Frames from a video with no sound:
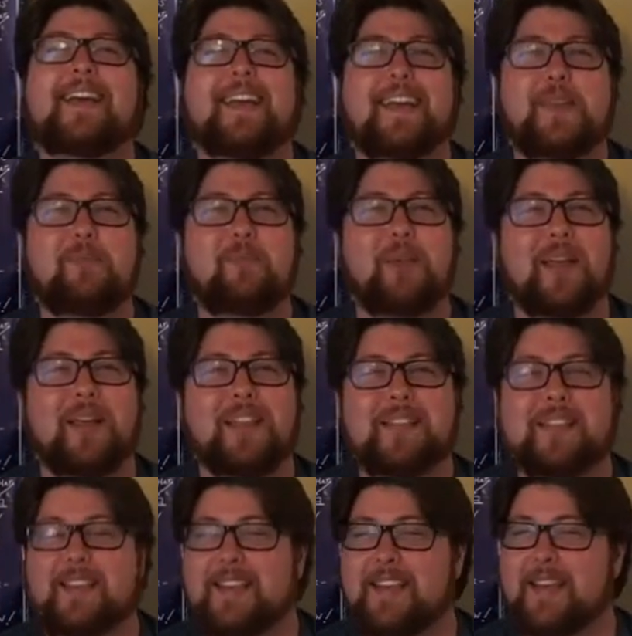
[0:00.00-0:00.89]
He
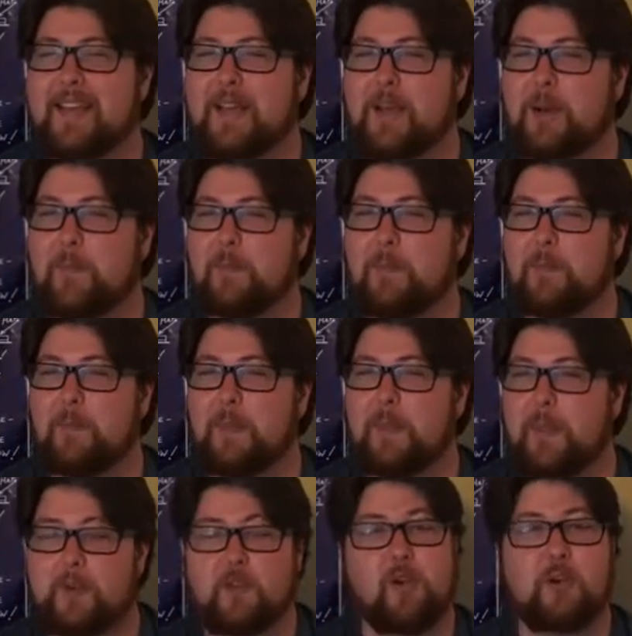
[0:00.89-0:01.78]
plays the
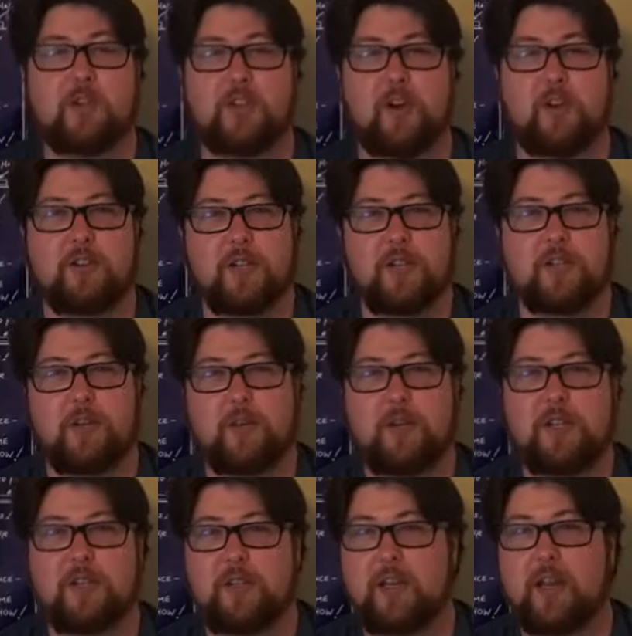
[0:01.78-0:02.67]
drill sergeant, so
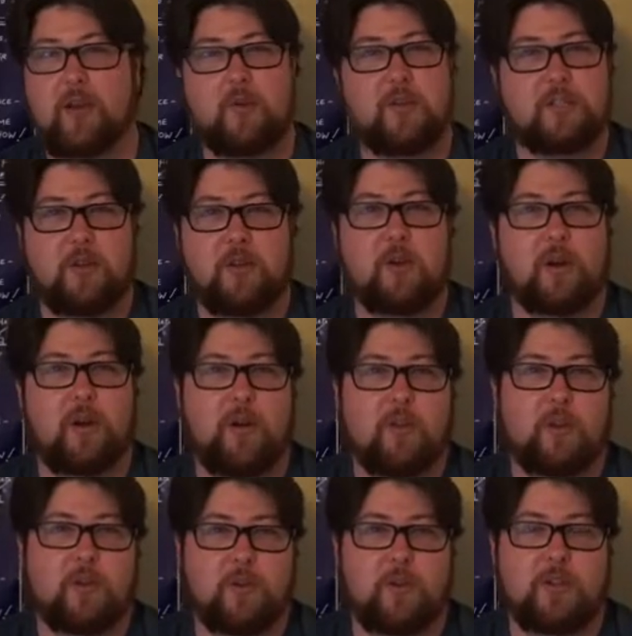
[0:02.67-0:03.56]
he's doing
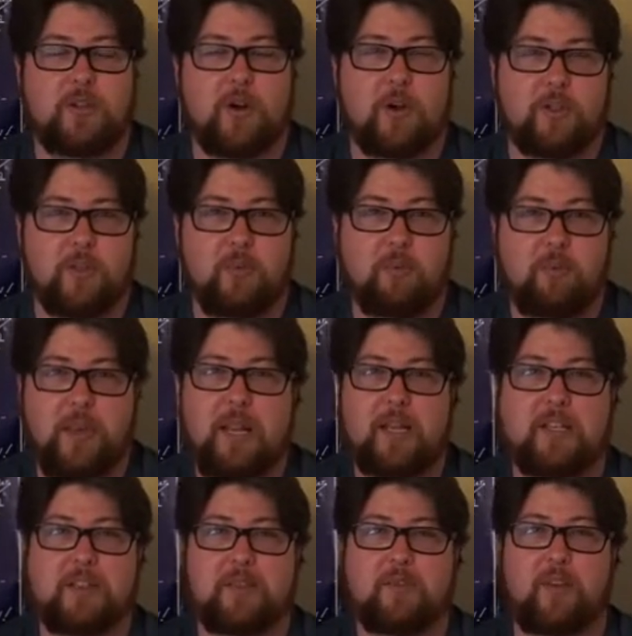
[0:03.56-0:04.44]
all the drill sergeant
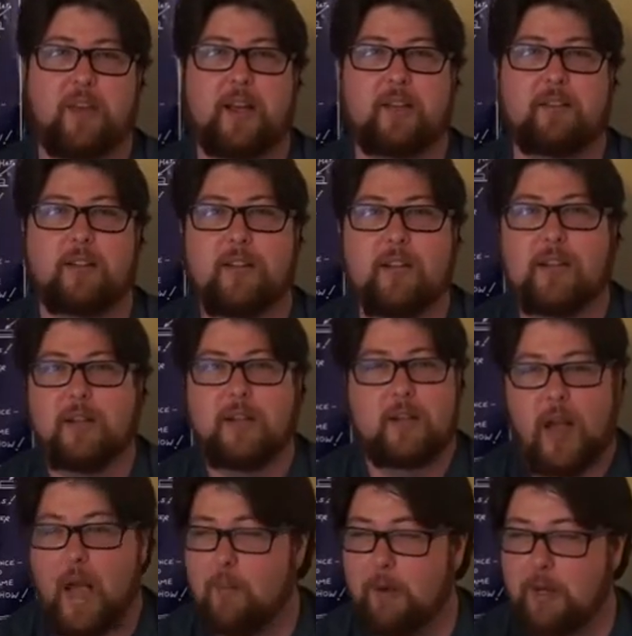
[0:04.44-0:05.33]
beats of like,
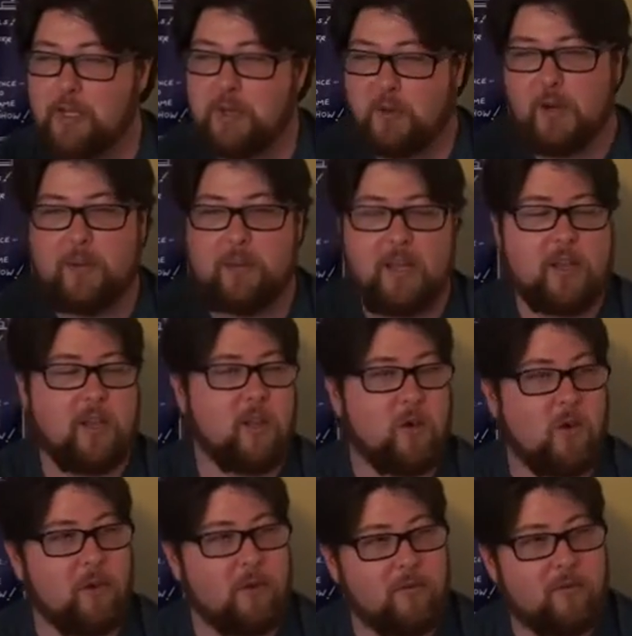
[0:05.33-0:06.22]
I'm gonna scream at
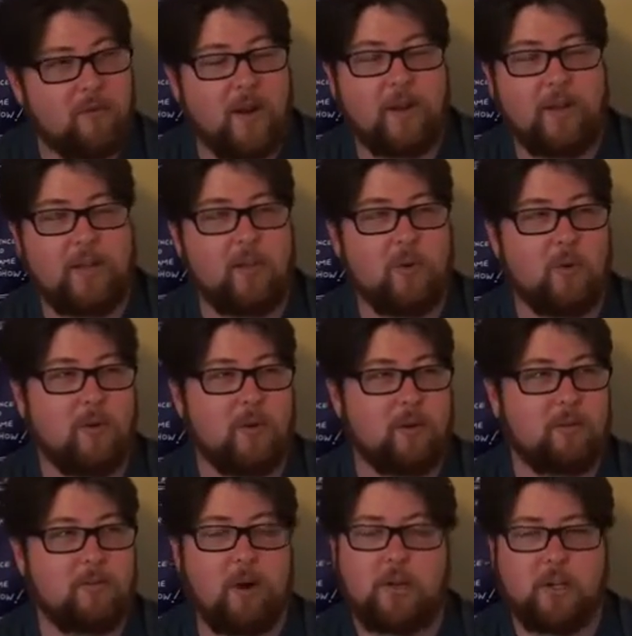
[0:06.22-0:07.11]
you and fuck you
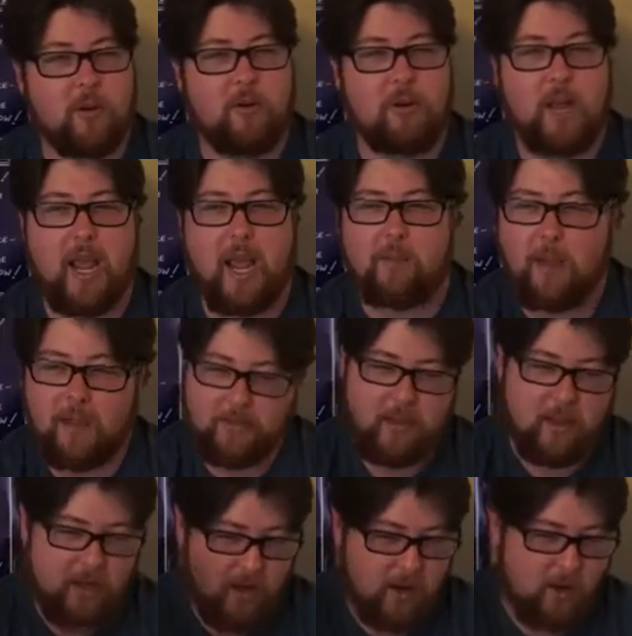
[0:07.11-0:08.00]
and what's your name? I
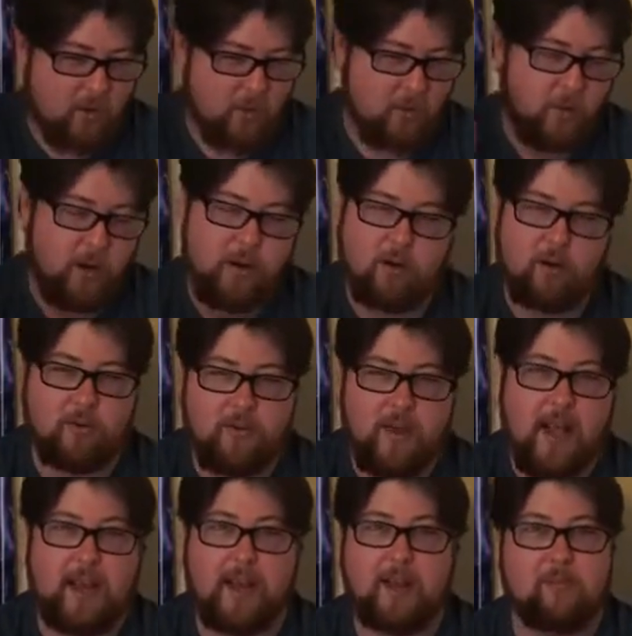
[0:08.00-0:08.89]
thought you're a
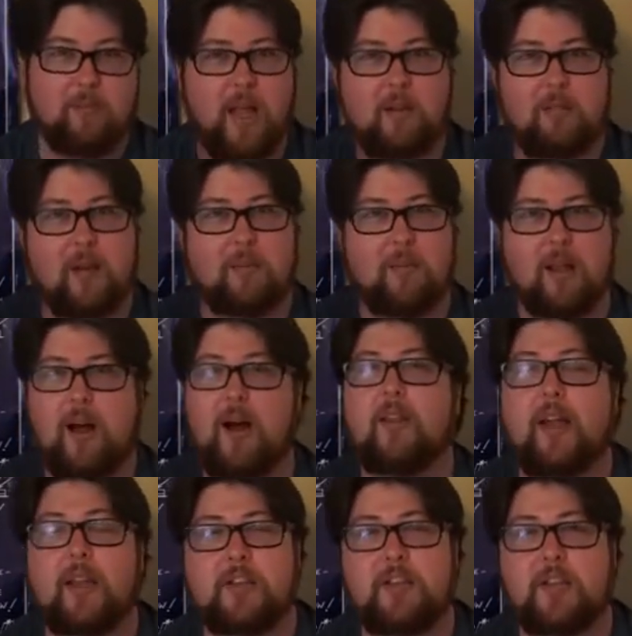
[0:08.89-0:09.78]
faggot and blah blah blah,
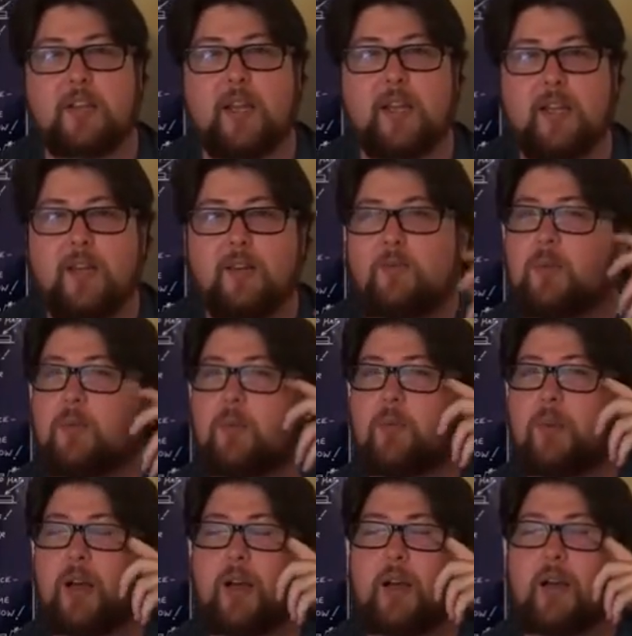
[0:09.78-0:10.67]
all that shit they did
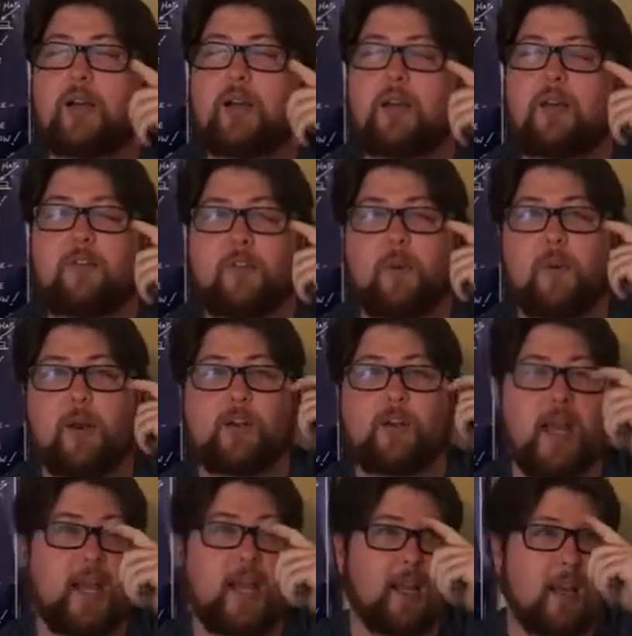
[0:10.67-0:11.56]
from Full Metal
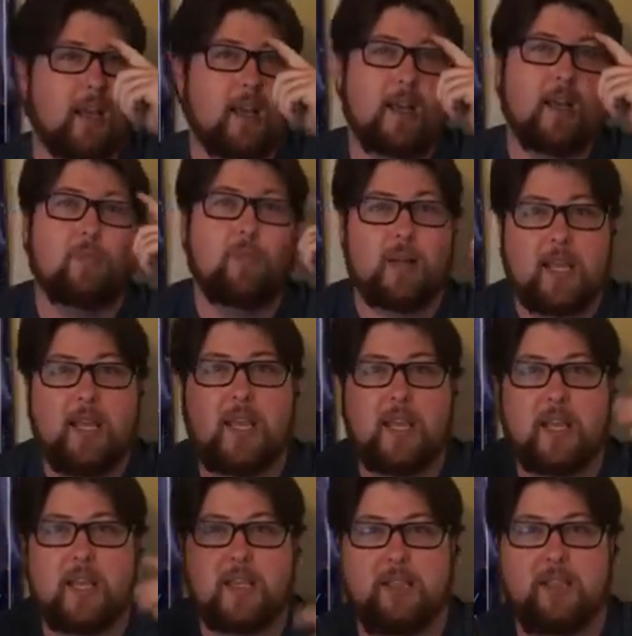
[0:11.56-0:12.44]
Jacket. But
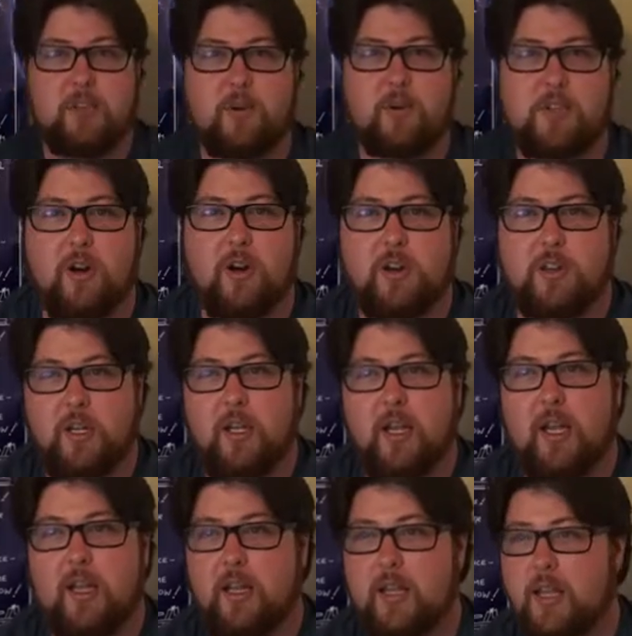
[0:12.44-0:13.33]
he is the drill sergeant,
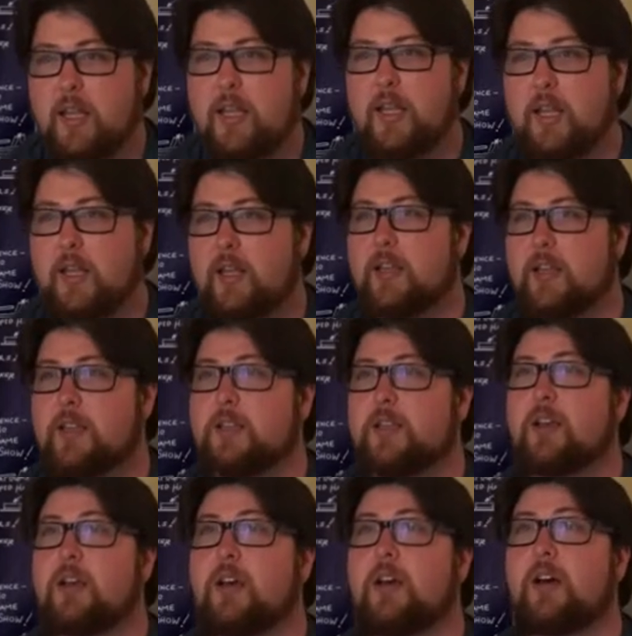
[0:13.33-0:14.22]
and he
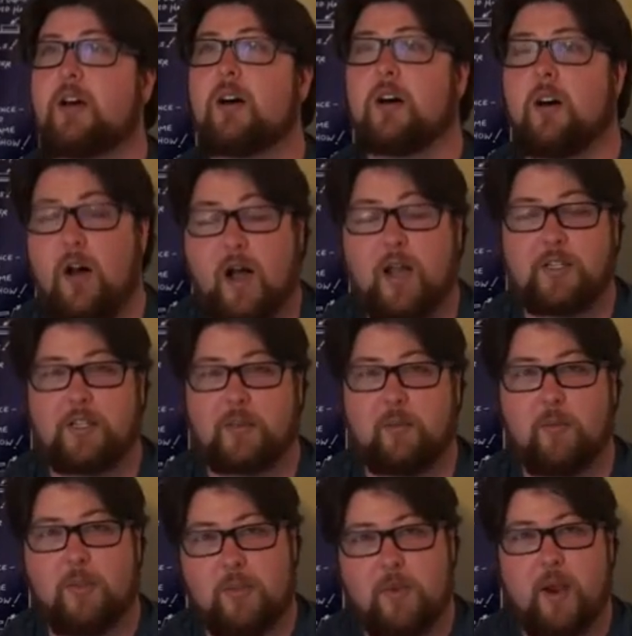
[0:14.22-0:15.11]
is
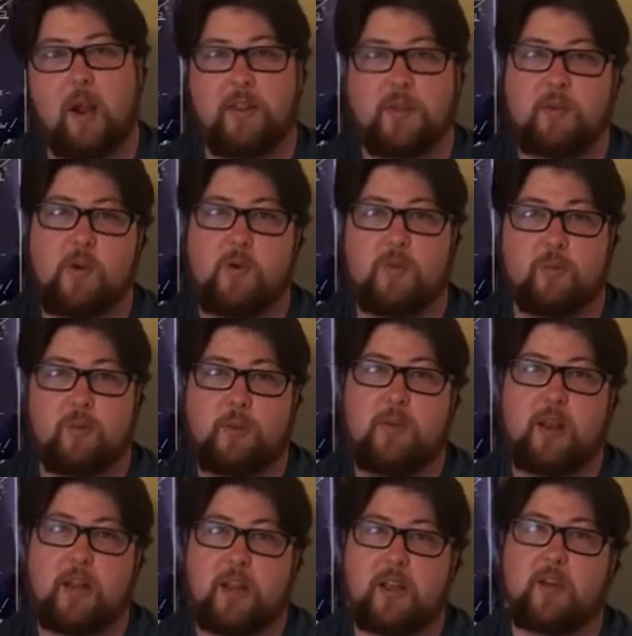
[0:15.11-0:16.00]
awesome throughout the movie. We
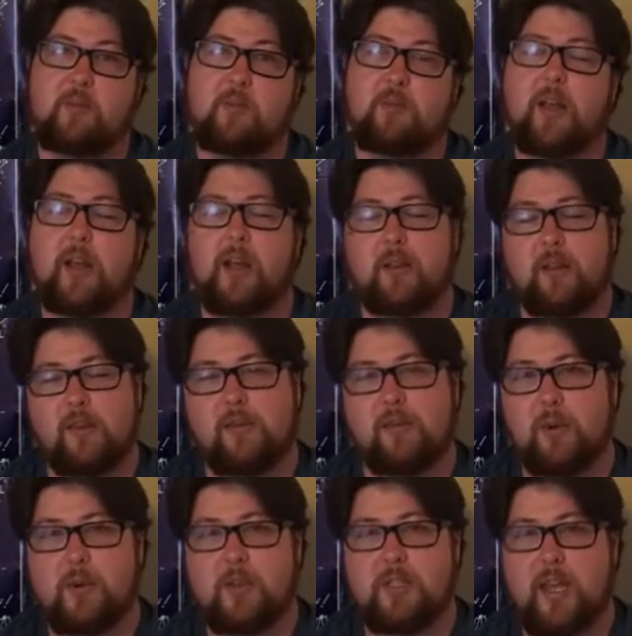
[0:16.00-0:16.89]
meet him at the
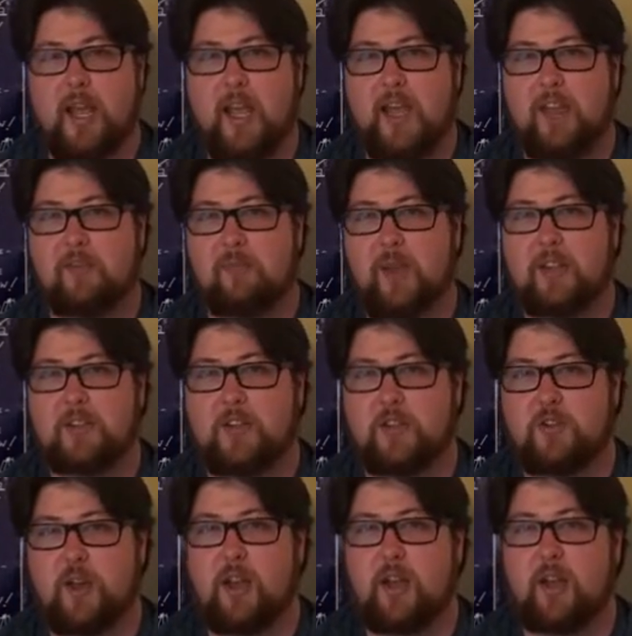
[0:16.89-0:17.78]
first day of basic
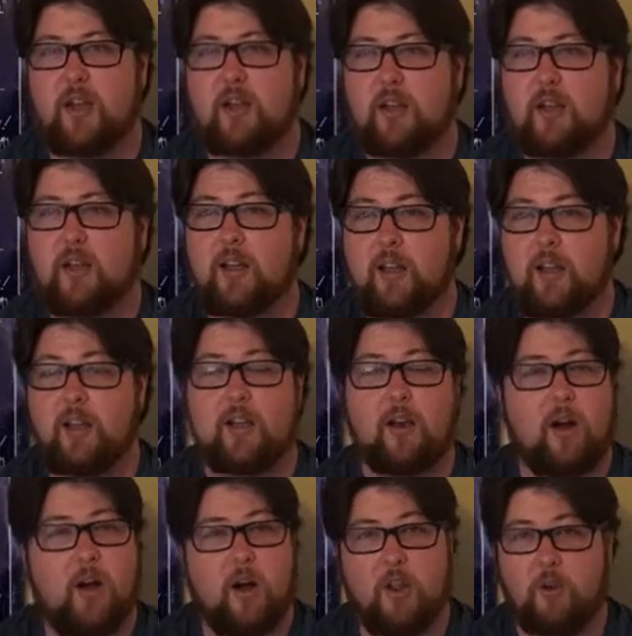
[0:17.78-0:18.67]
training,
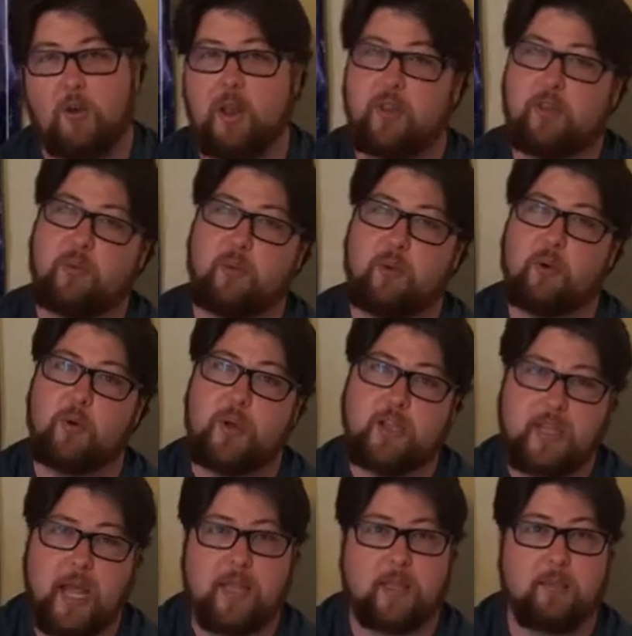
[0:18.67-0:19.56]
all the way through.
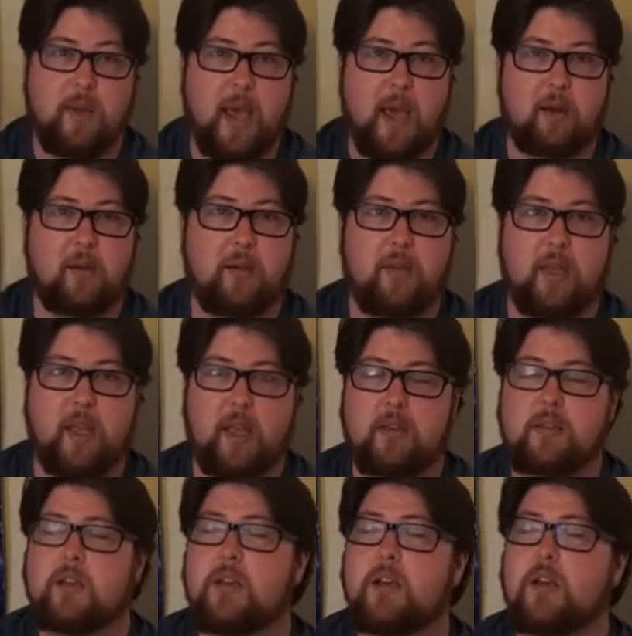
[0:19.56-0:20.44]
He's at the battle at the
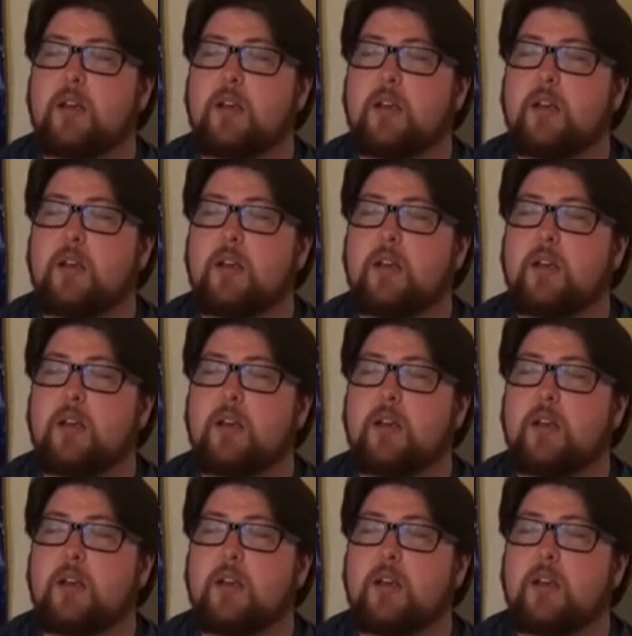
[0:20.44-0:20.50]
end.